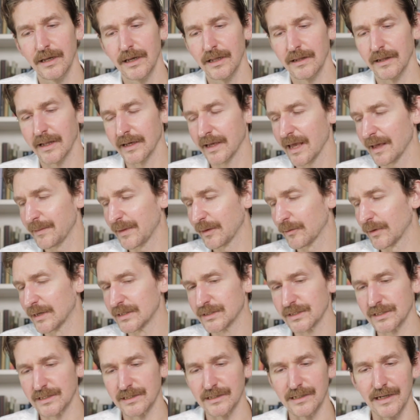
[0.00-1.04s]
Like Hemingway
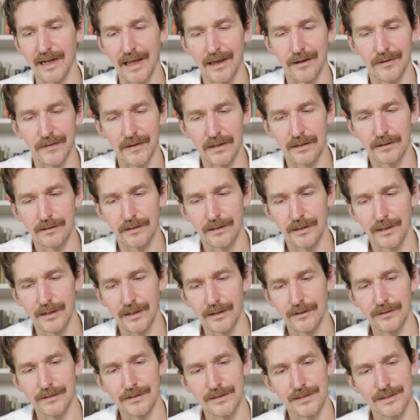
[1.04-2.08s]
just nailed it, you
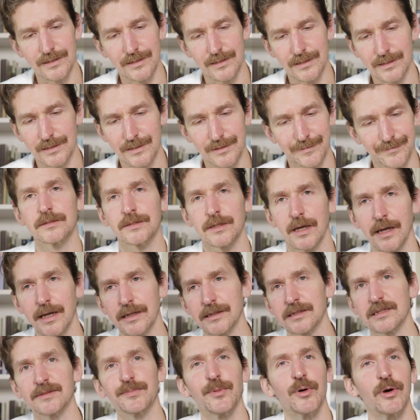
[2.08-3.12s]
know, it's just, so I hate
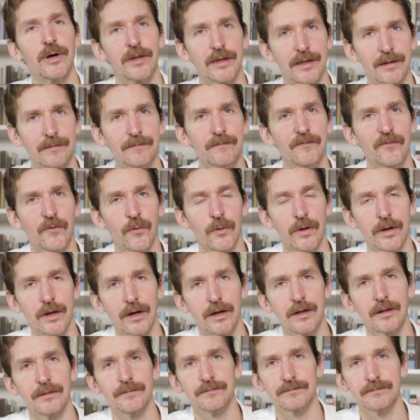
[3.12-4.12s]
to spoil it for y'all.